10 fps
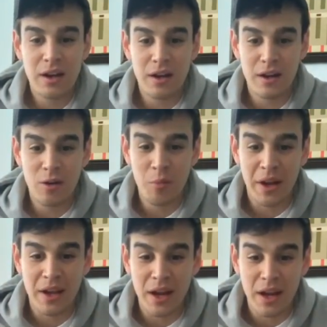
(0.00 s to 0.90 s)
Oh my
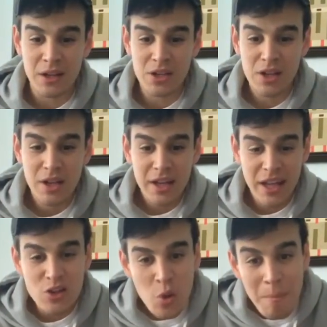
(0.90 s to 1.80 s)
gosh.
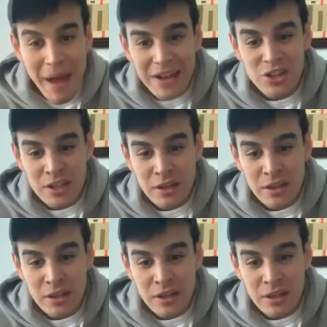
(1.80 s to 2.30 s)
Can you imagine?